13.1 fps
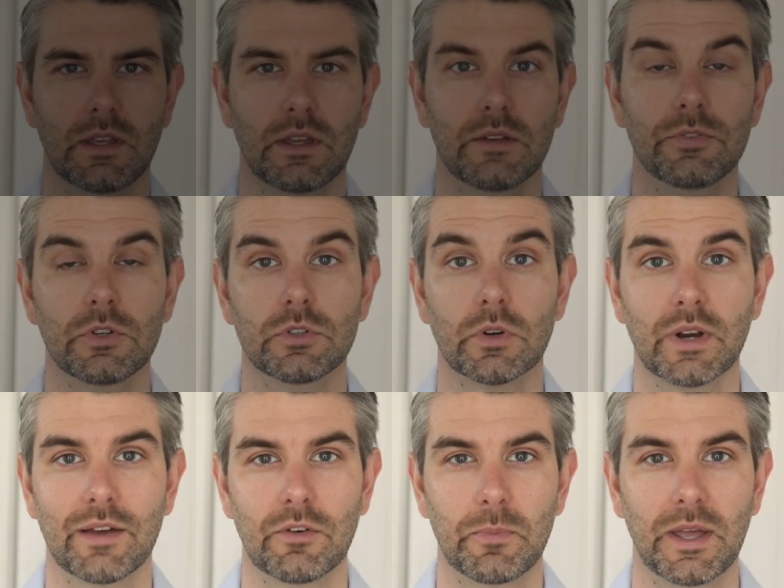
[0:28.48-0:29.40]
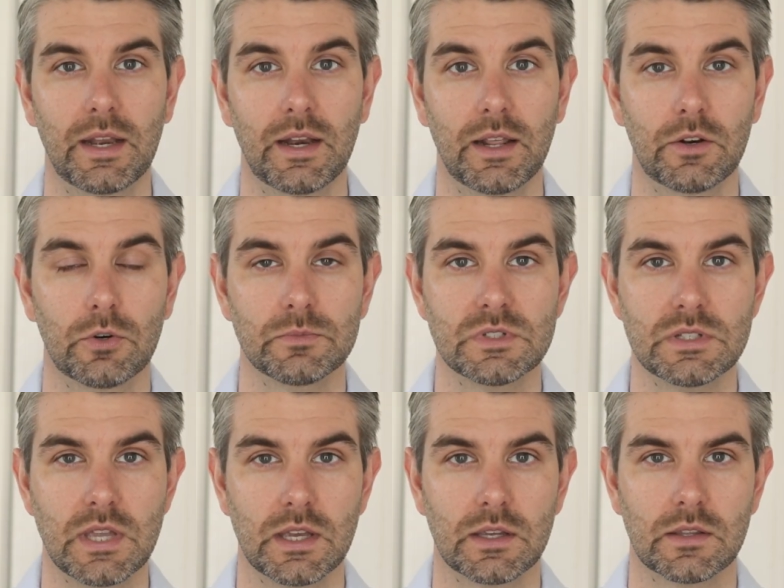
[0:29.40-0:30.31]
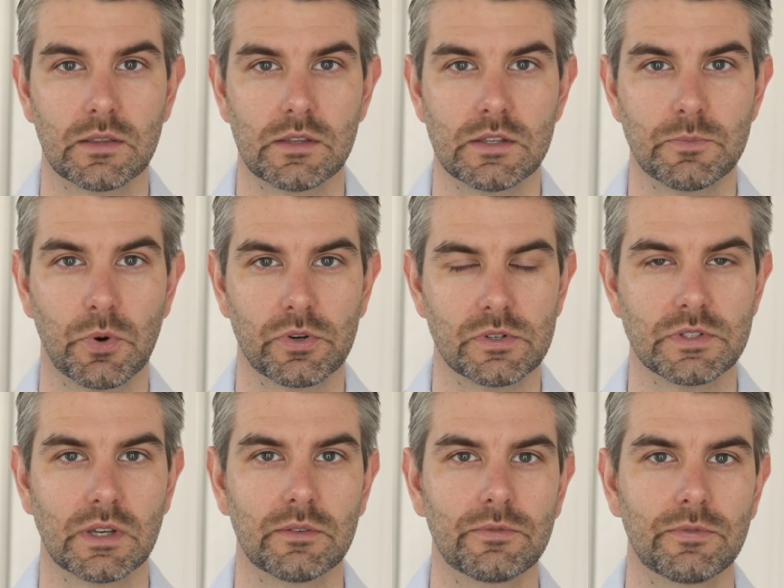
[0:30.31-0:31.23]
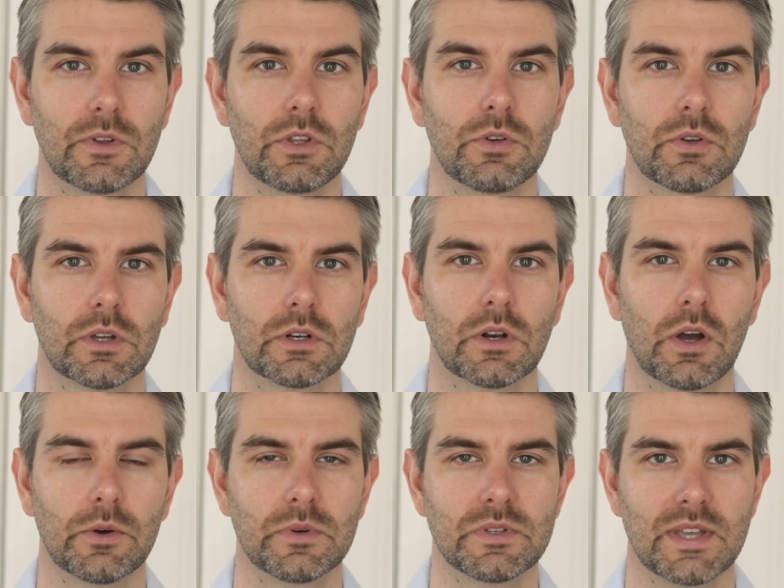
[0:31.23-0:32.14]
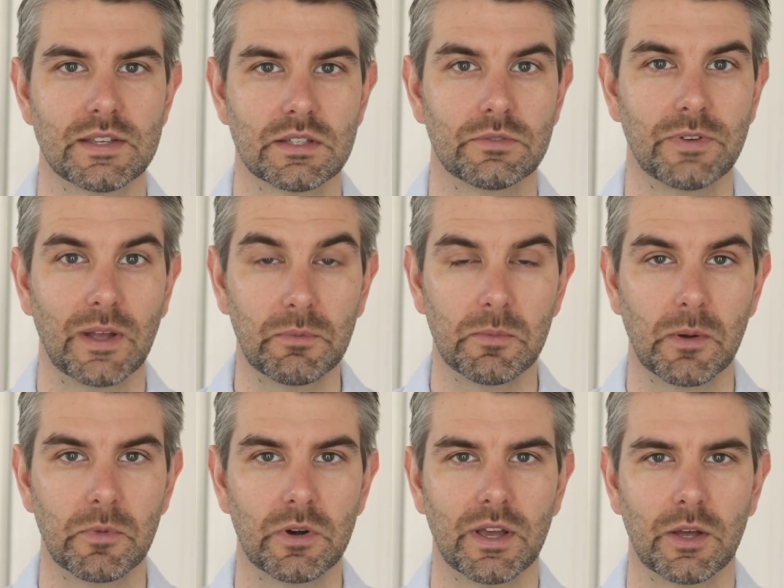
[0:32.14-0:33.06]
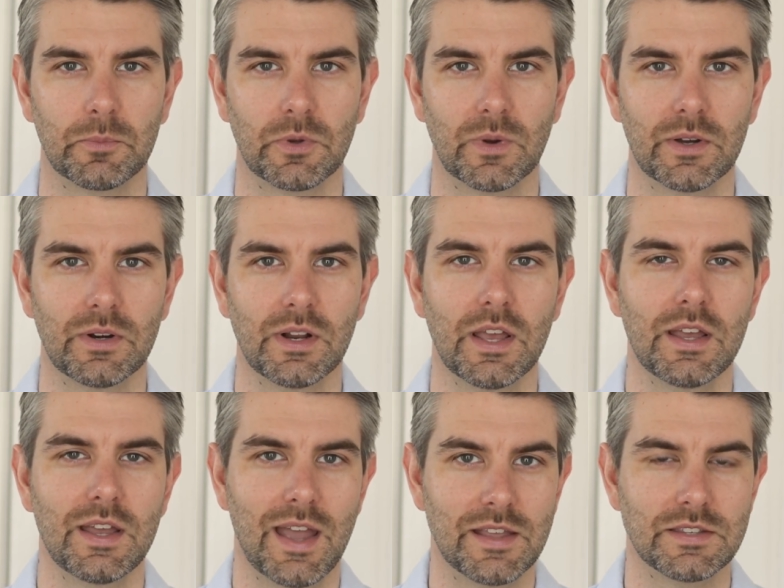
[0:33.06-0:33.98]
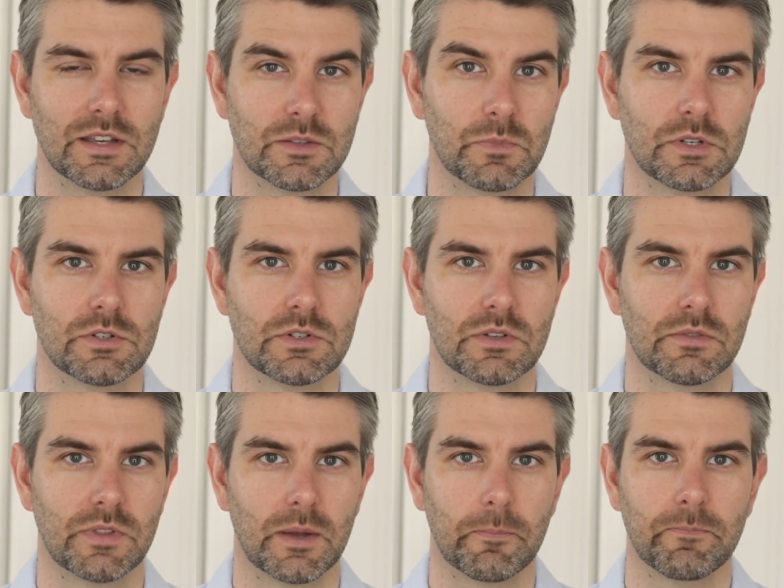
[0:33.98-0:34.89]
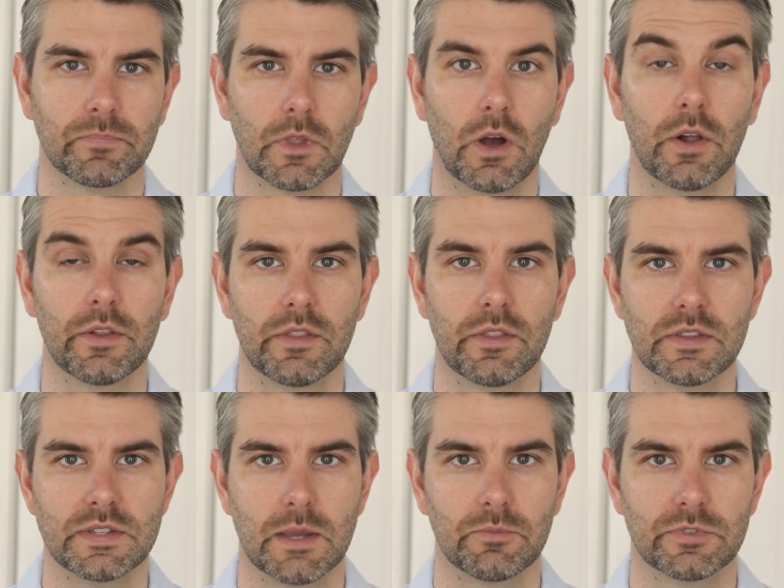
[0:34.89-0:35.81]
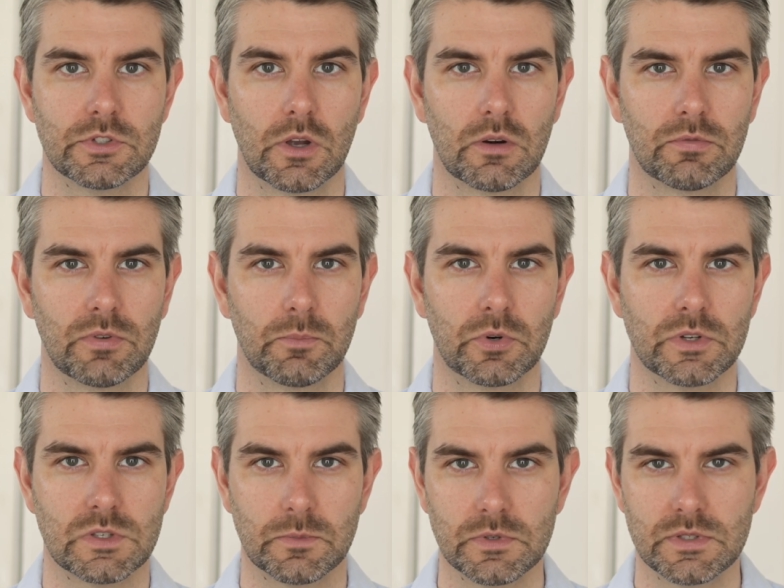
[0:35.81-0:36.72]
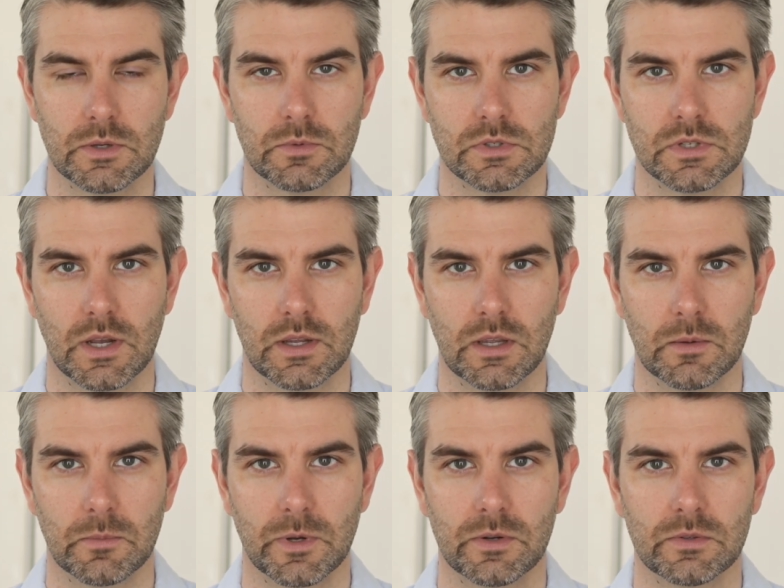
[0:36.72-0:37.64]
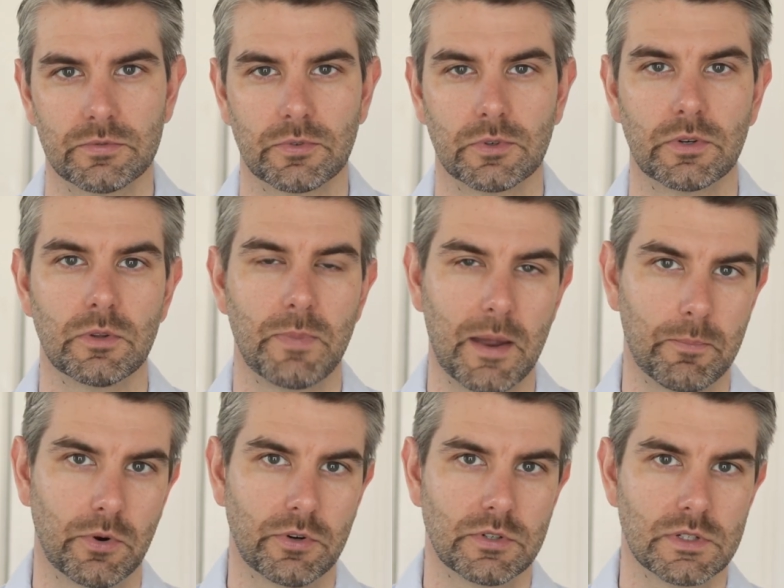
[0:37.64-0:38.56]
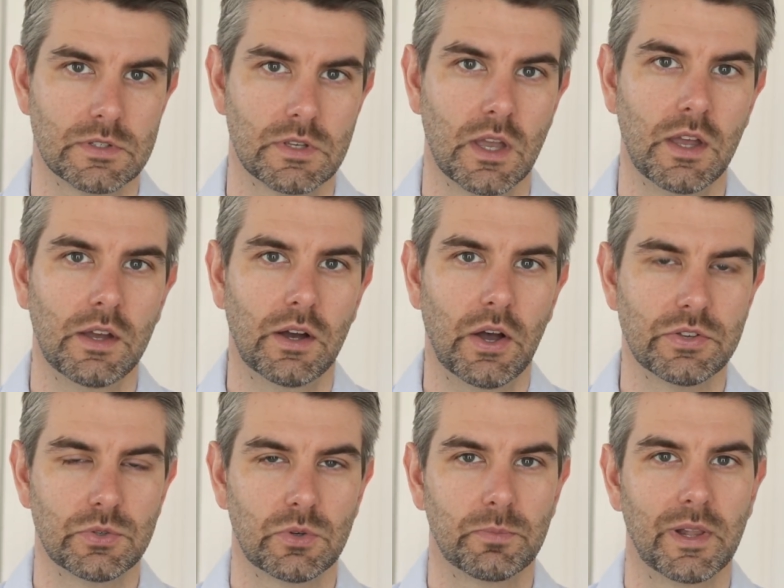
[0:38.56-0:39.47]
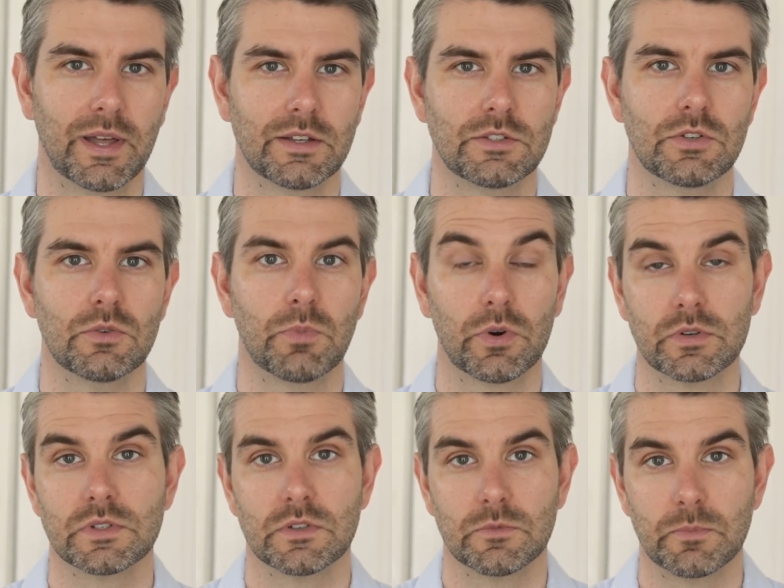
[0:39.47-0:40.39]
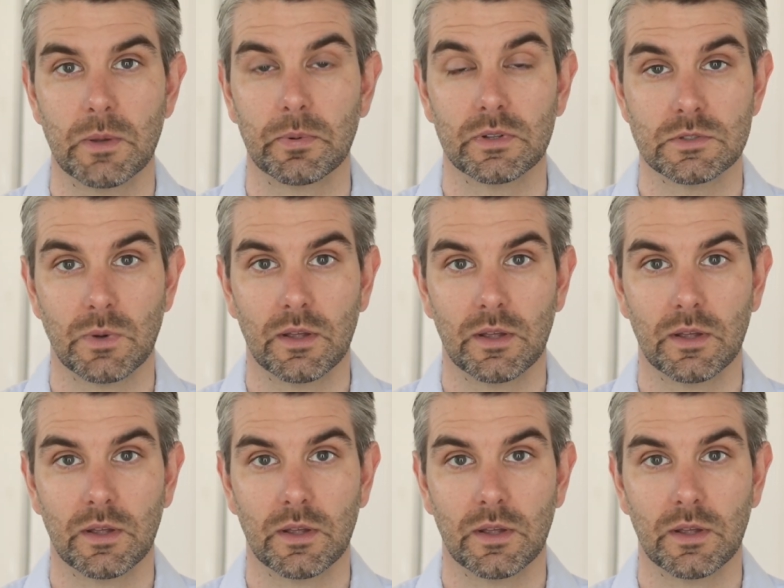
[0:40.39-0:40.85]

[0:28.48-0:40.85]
If you don't have a pet at home to take these portraits of, you can always ask a family member to help you out and take some pictures of them. All of the same photography principles that we're talking about for the pet portraits also apply to portraits of people as